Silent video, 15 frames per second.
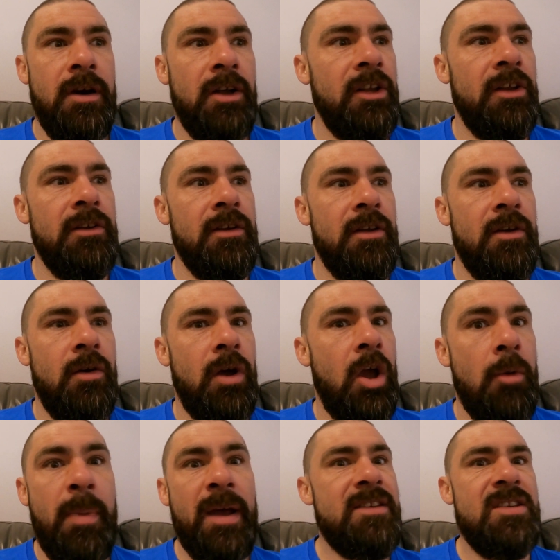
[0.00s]
I didn't
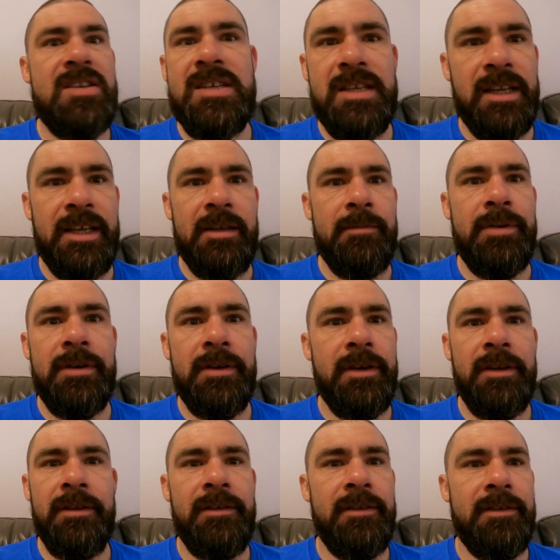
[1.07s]
go back to sleep
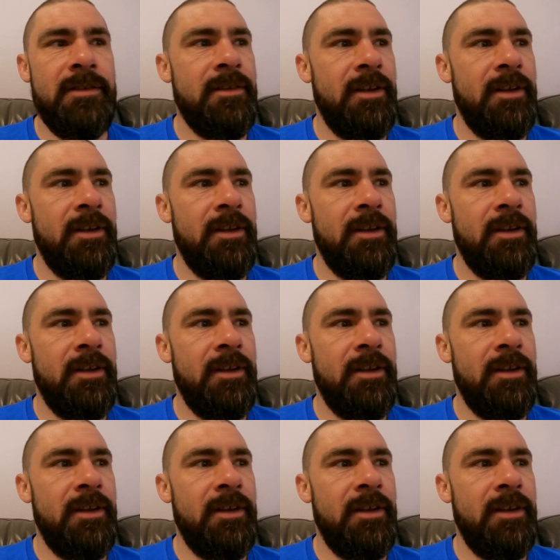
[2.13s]
and,